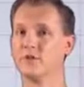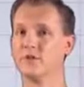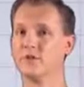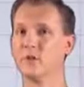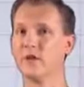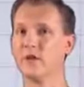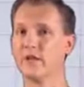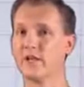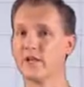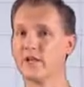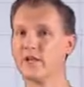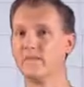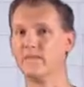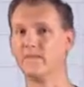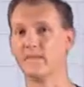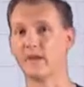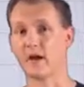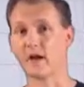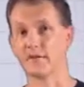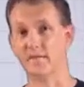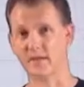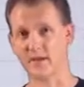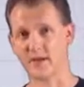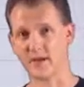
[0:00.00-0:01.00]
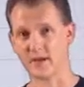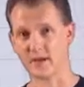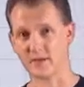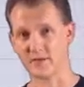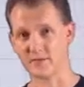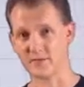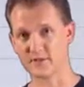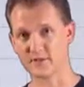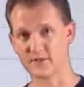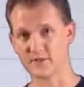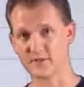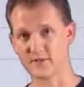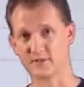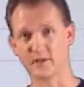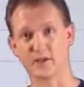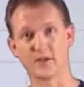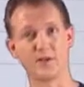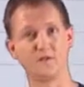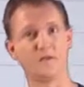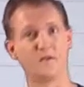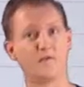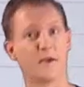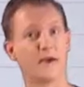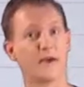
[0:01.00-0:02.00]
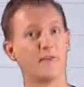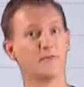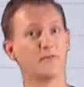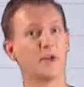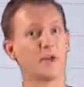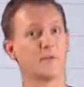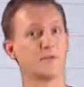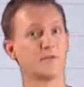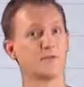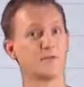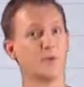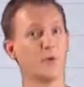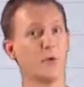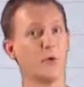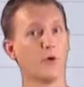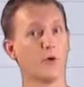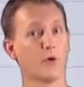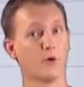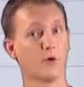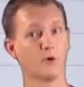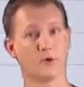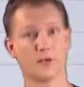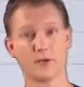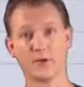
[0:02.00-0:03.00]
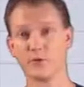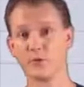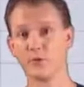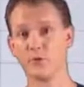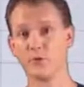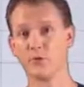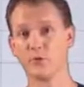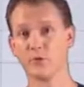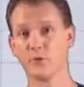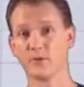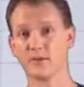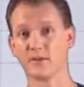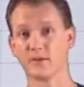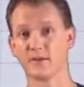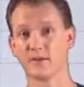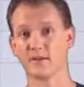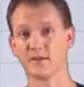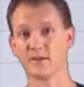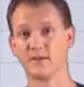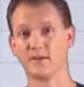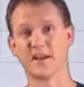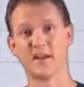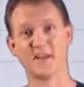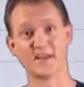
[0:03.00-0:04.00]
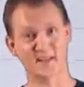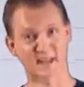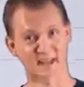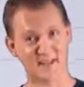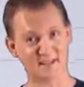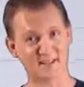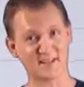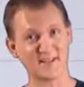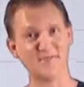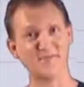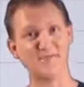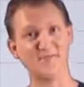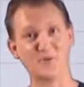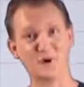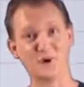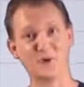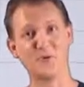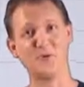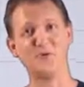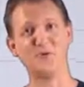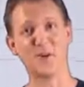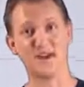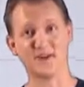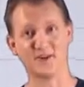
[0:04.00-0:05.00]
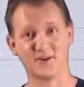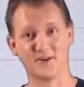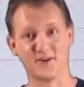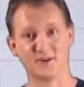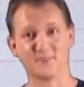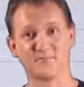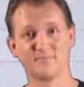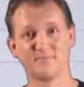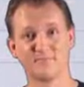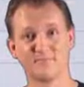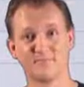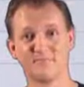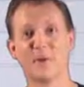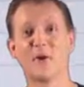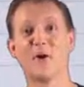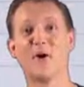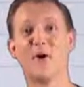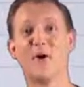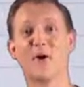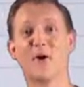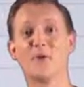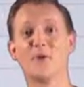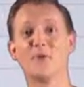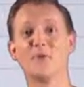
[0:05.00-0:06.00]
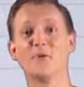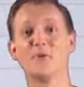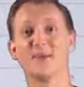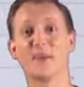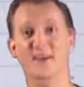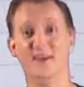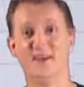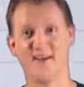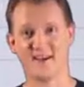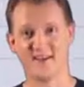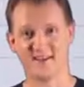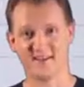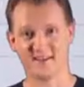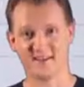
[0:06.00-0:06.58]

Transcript: 20 5 times, because 5 times 4 equals 20, and that leaves no remainder. Oh yeah.